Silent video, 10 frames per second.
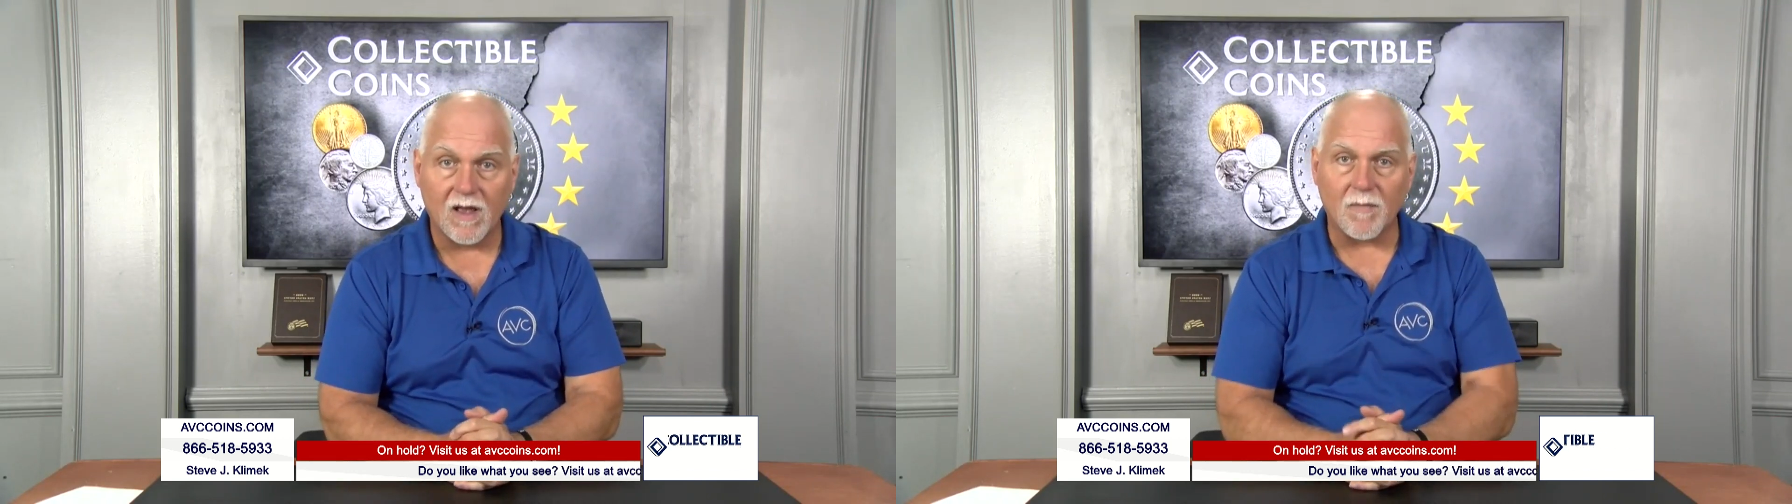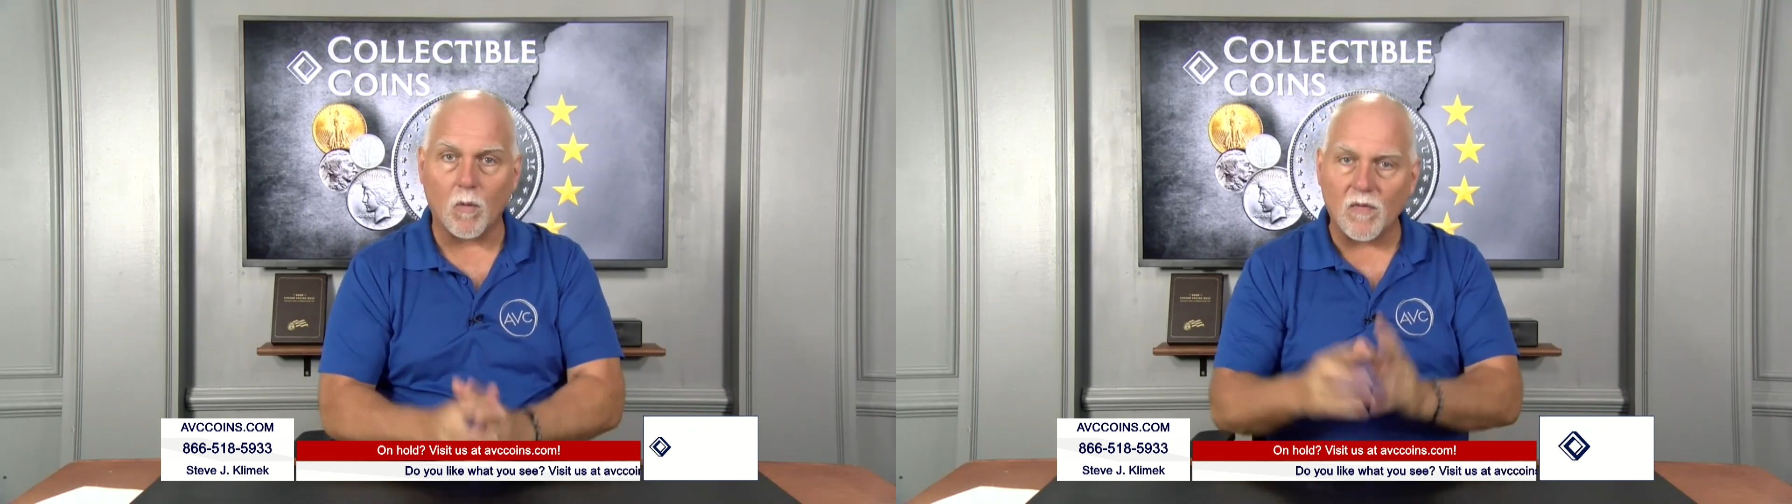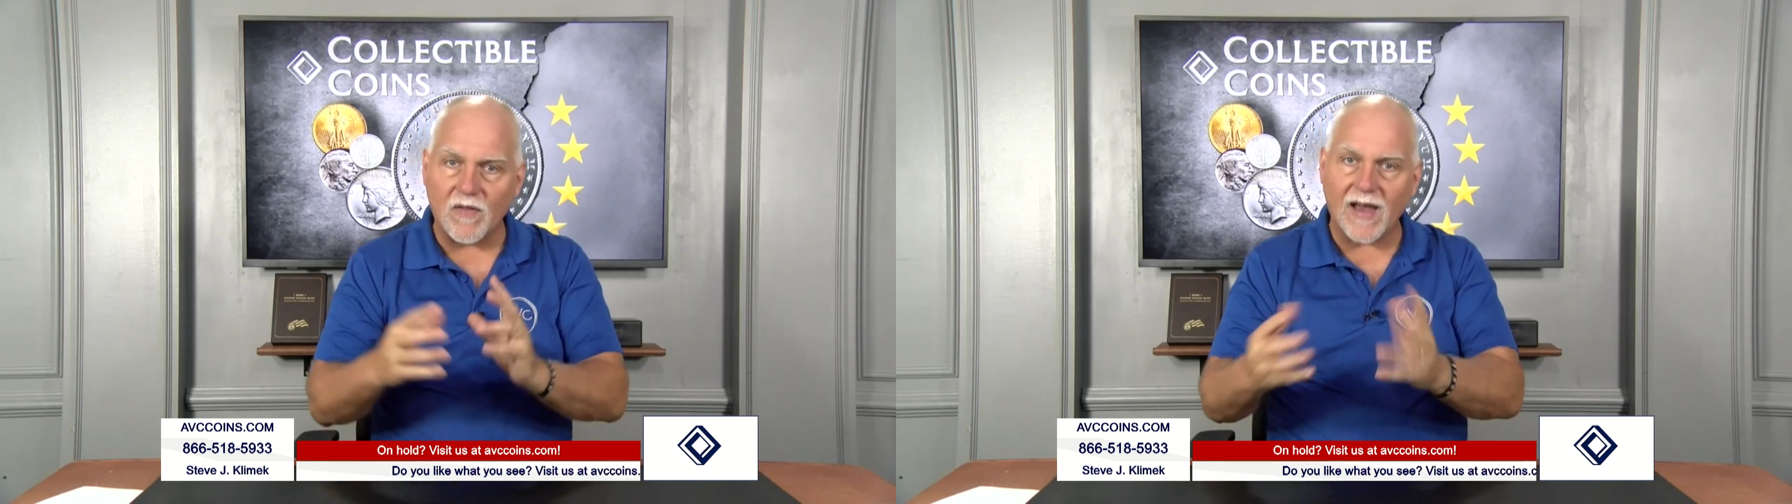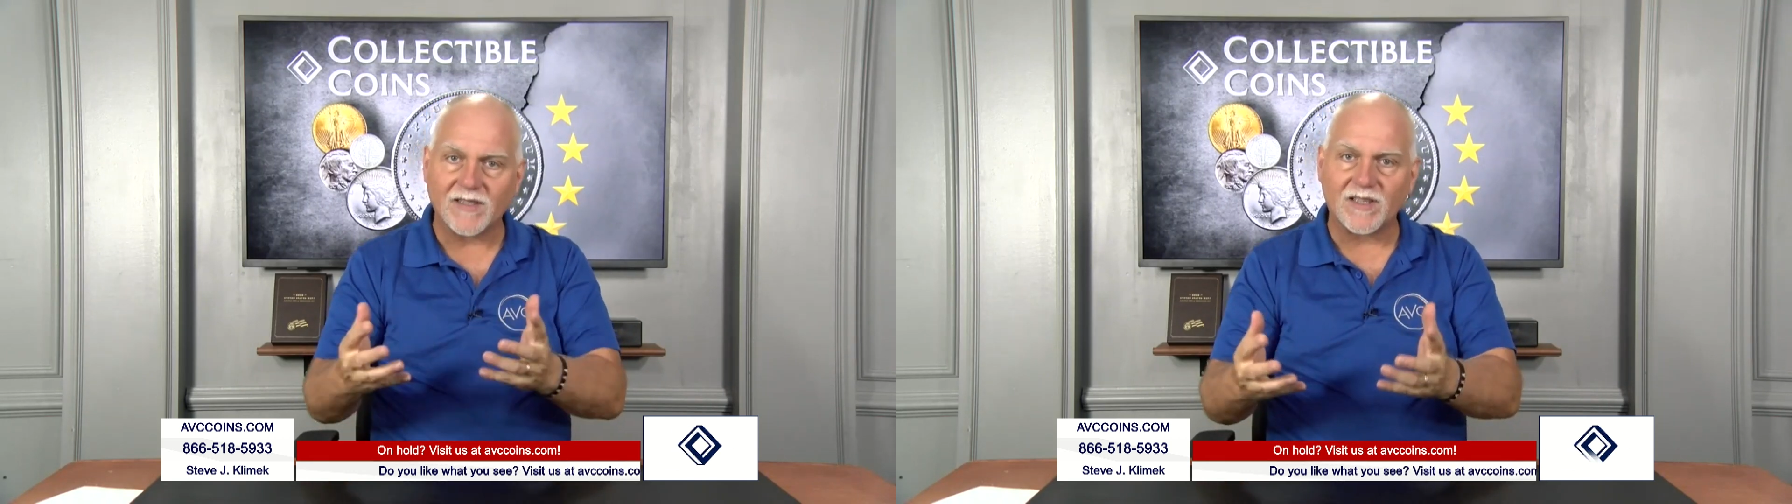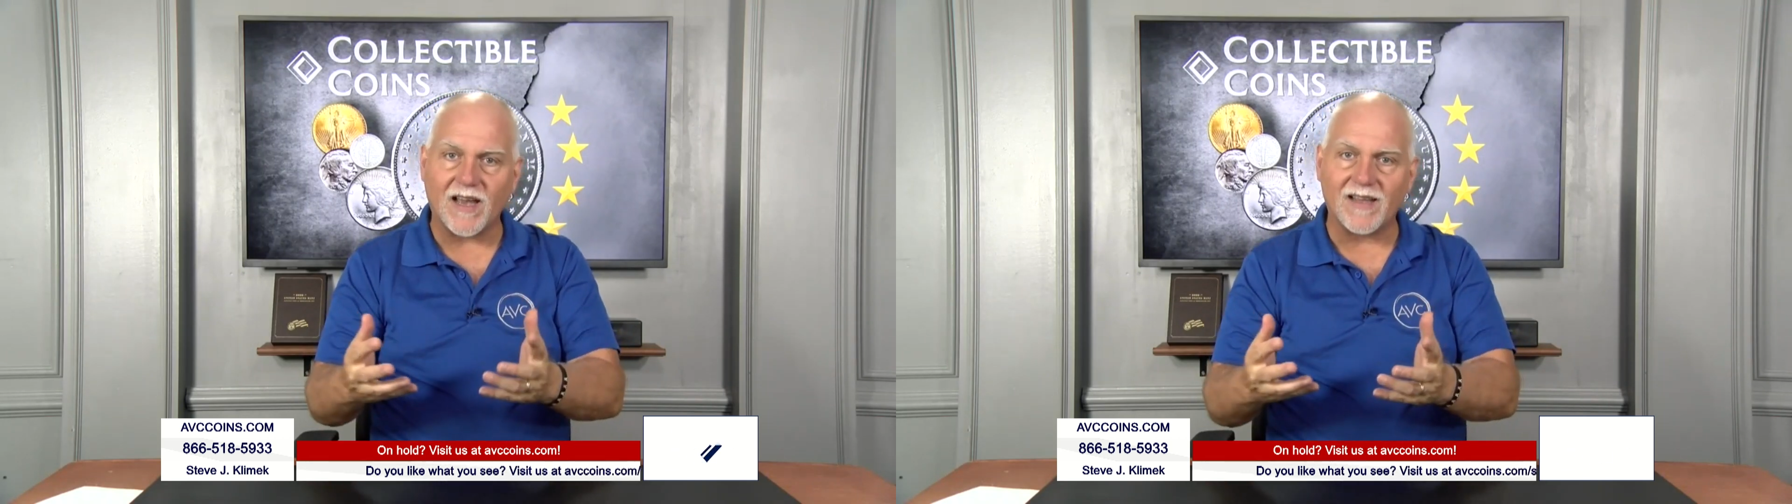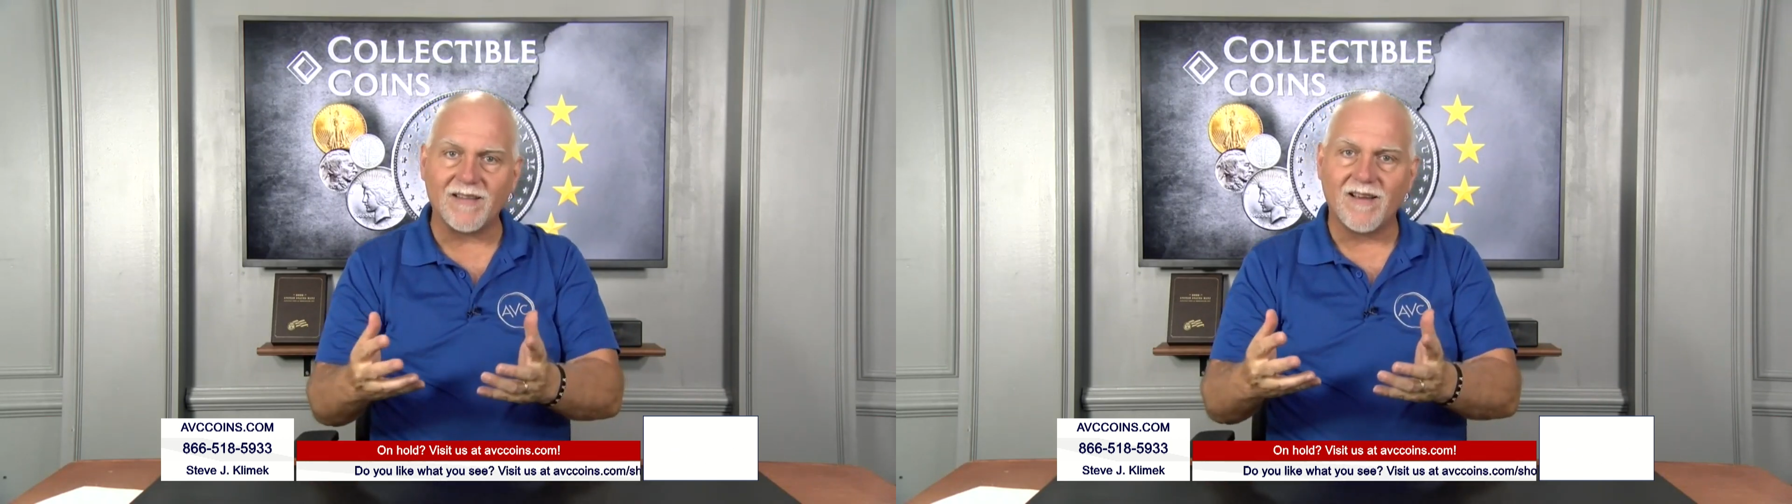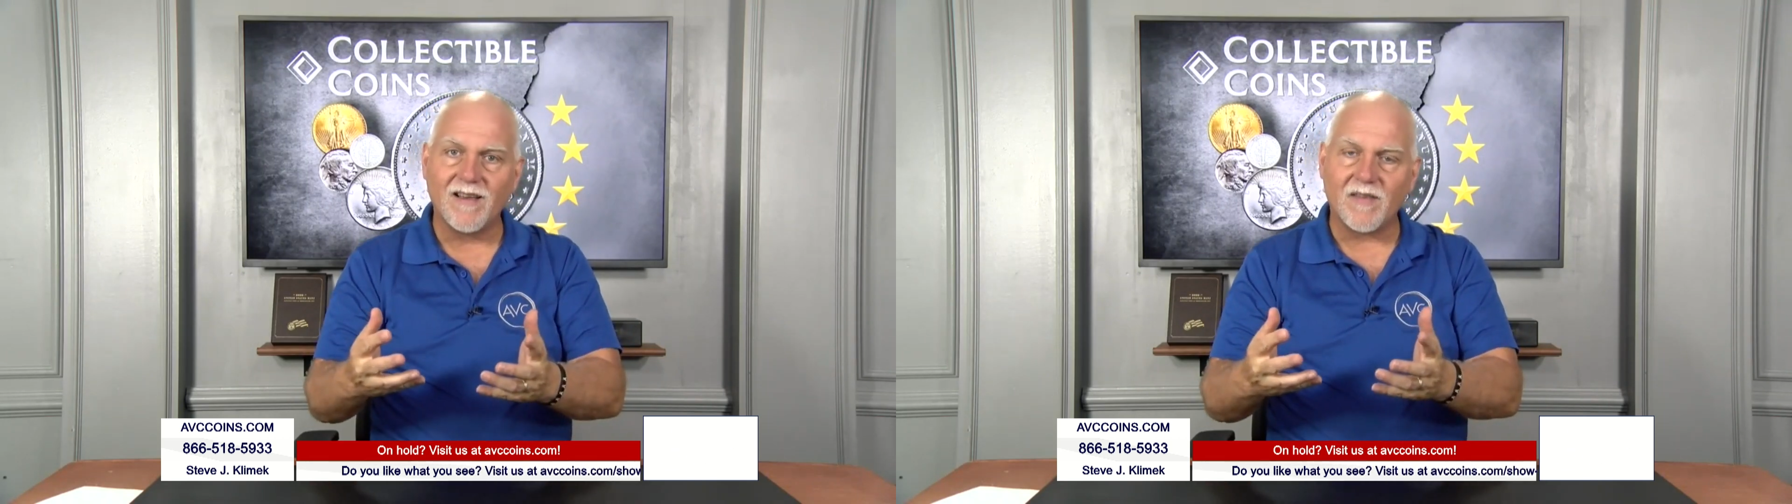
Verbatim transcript: But with that said,